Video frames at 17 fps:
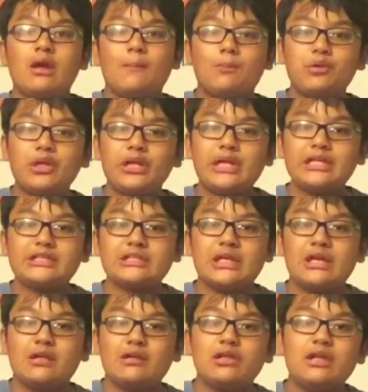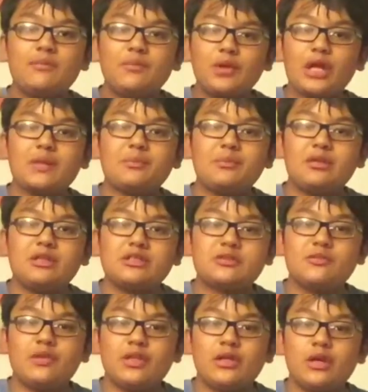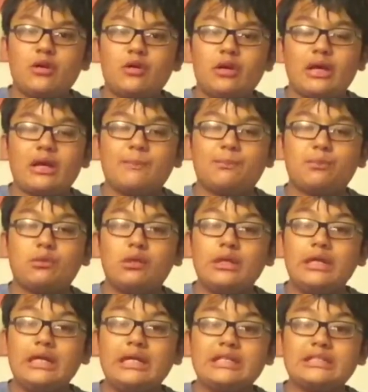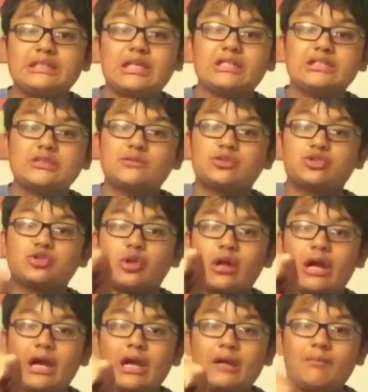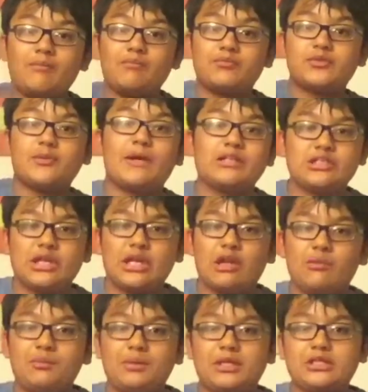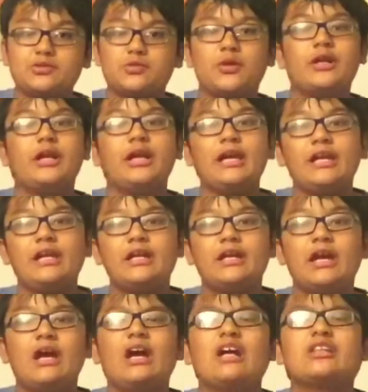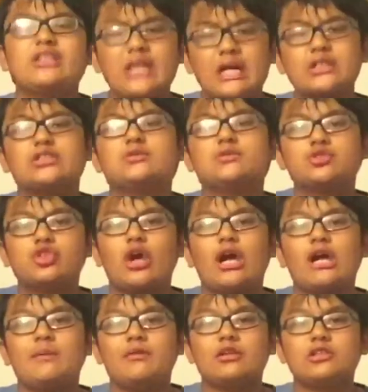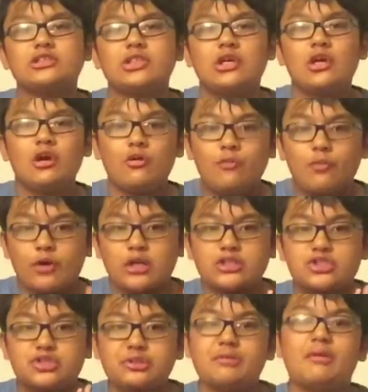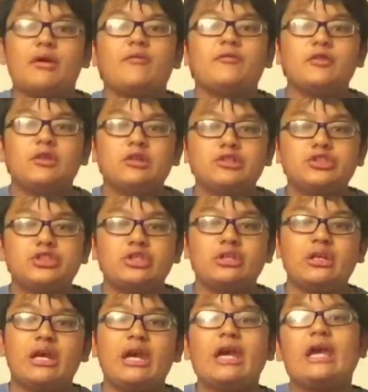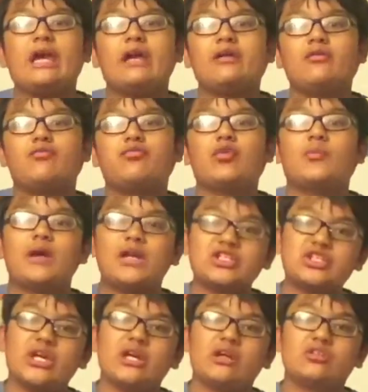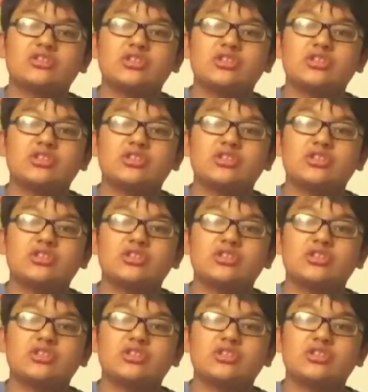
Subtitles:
please leave a like to this video and please subscribe to my channel because we're hitting 1,000 subscribers for the G Revolution and for my channel.